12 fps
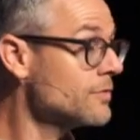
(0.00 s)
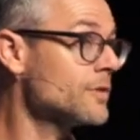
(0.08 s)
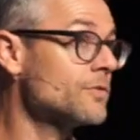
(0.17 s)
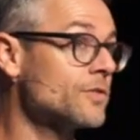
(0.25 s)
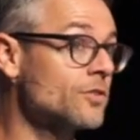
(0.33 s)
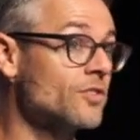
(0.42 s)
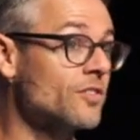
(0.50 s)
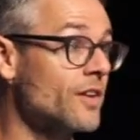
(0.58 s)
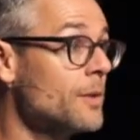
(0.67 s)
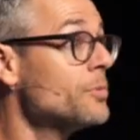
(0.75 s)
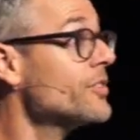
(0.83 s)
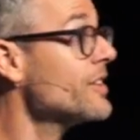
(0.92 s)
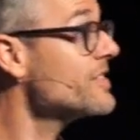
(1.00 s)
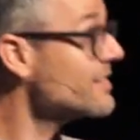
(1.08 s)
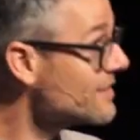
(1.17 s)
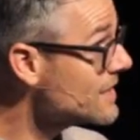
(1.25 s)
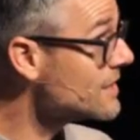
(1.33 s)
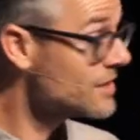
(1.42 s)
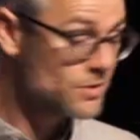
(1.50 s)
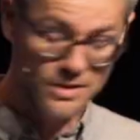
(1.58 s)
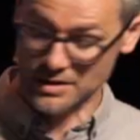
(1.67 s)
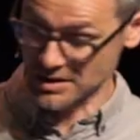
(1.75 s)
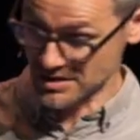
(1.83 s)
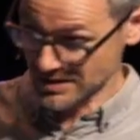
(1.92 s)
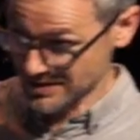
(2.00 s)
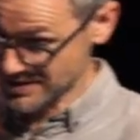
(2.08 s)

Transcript: of the first disciples on the scene to